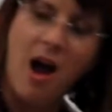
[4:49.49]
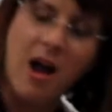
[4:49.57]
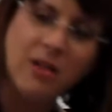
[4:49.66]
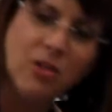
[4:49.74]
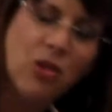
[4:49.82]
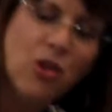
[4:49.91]

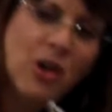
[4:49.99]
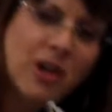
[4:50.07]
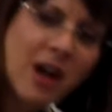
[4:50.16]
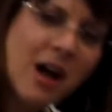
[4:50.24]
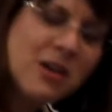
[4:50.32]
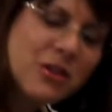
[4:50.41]
I
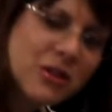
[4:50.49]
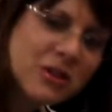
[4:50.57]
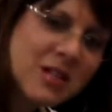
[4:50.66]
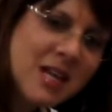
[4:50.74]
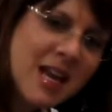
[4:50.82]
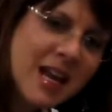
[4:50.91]

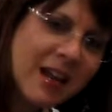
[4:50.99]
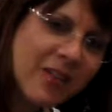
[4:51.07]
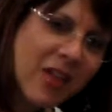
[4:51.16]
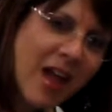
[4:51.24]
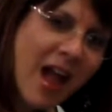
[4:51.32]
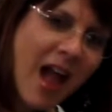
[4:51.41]
look
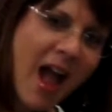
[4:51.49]
underneath,